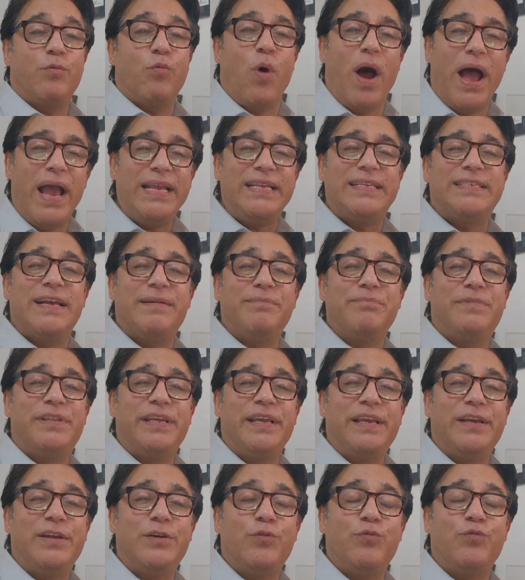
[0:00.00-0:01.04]
why
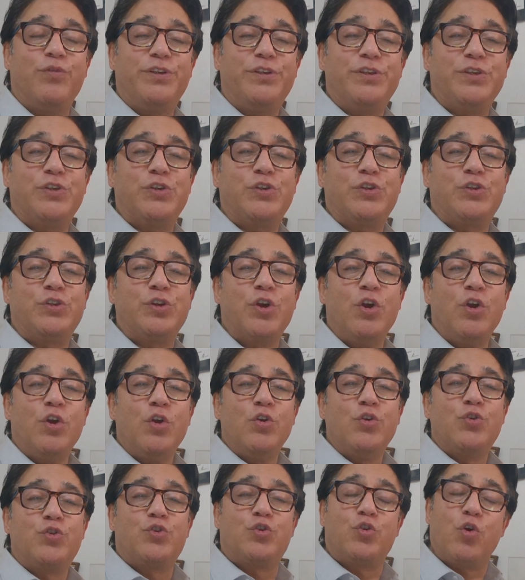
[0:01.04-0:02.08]
something which is
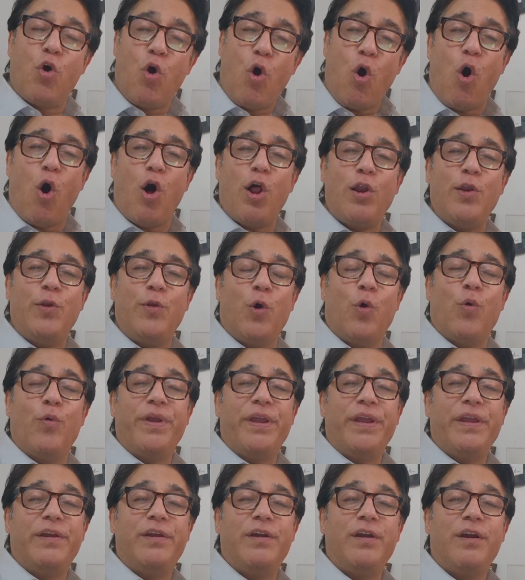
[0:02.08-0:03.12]
so
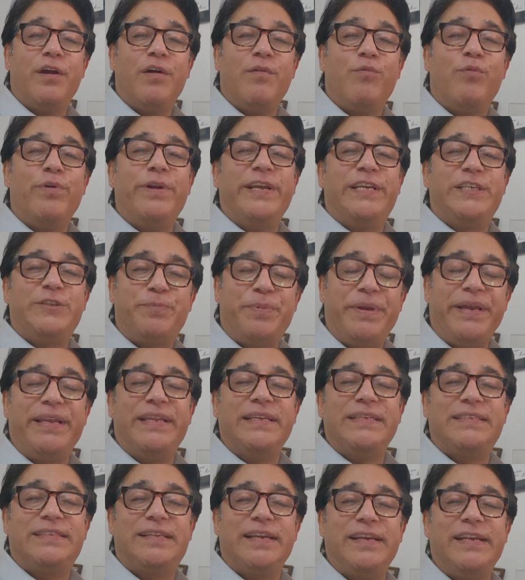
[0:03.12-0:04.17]
all-knowing would
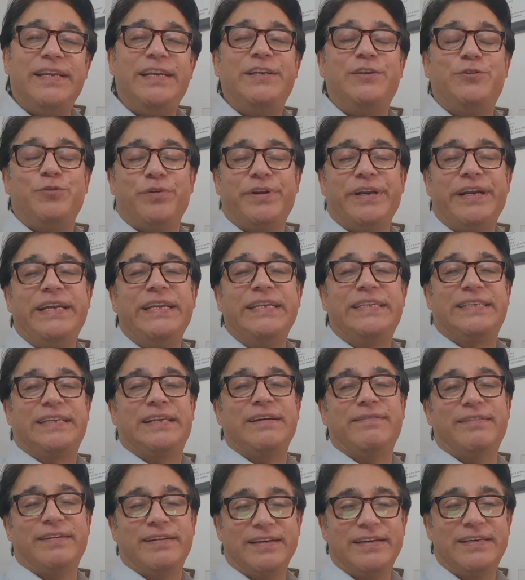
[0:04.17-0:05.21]
experience the need to
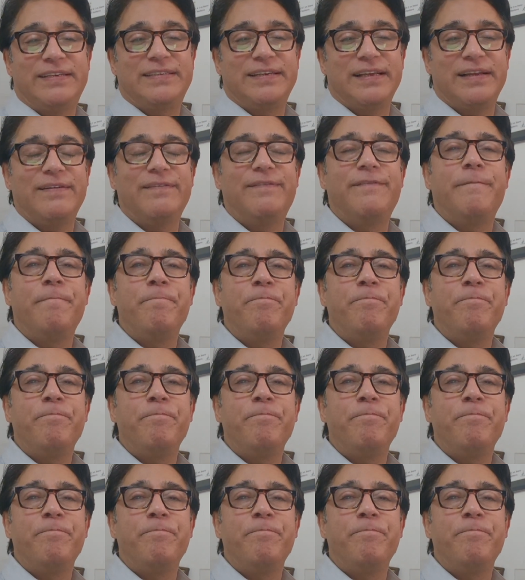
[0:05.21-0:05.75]
rediscover itself.